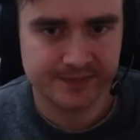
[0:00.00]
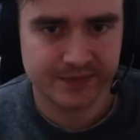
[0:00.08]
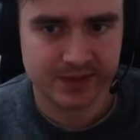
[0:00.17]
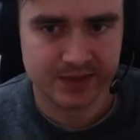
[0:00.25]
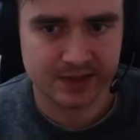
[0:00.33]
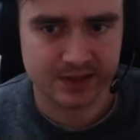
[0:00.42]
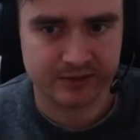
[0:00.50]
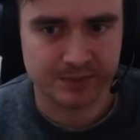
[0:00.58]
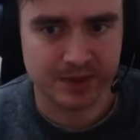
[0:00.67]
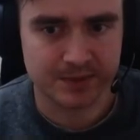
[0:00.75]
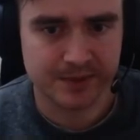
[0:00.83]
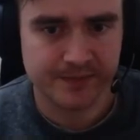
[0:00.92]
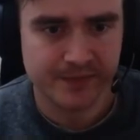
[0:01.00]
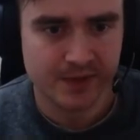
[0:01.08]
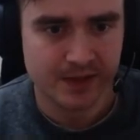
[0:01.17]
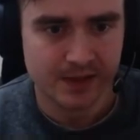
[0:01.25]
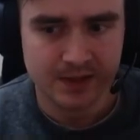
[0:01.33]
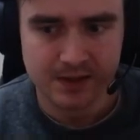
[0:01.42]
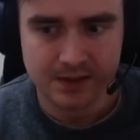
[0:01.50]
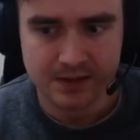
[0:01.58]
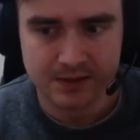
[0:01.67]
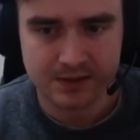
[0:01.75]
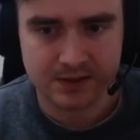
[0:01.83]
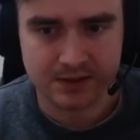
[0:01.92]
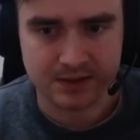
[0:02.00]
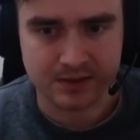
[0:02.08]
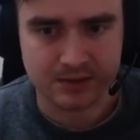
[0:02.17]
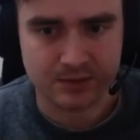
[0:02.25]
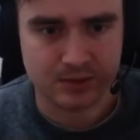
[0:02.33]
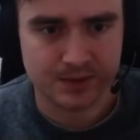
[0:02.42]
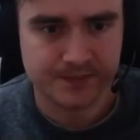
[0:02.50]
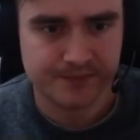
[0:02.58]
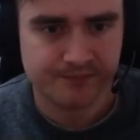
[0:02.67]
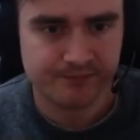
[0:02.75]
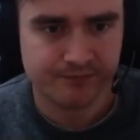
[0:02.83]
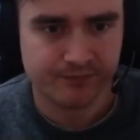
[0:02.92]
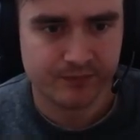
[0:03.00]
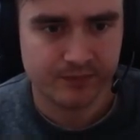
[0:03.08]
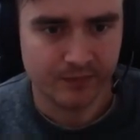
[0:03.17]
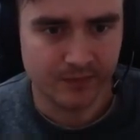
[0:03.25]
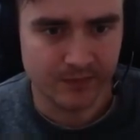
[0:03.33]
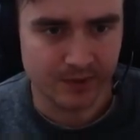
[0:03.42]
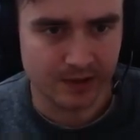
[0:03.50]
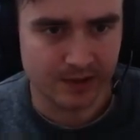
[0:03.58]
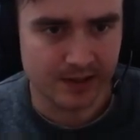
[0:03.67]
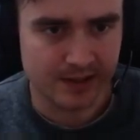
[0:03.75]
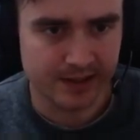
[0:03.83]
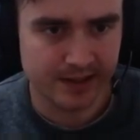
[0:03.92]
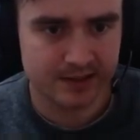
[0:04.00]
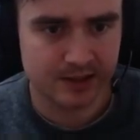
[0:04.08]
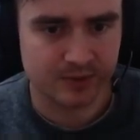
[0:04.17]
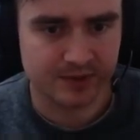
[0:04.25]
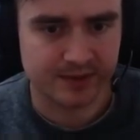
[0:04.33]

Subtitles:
it's kind of a bummer. So yeah, I guess I want